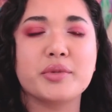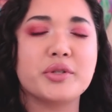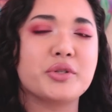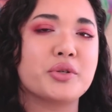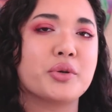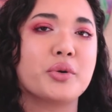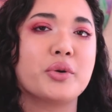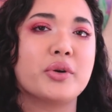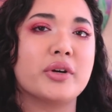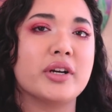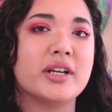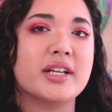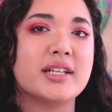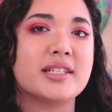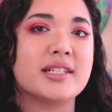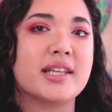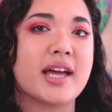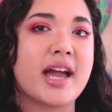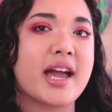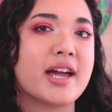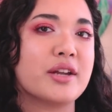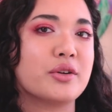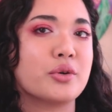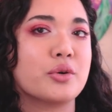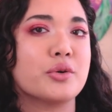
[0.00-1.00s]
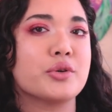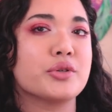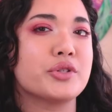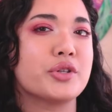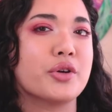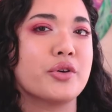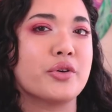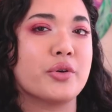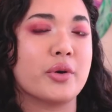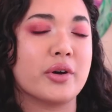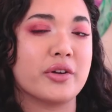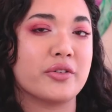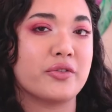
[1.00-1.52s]
stories and
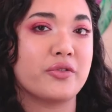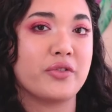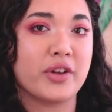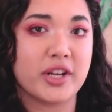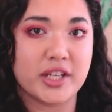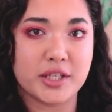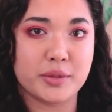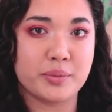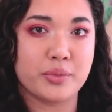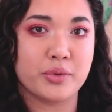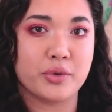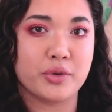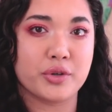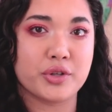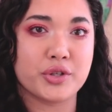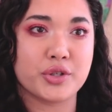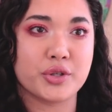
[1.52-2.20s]
also on Facebook,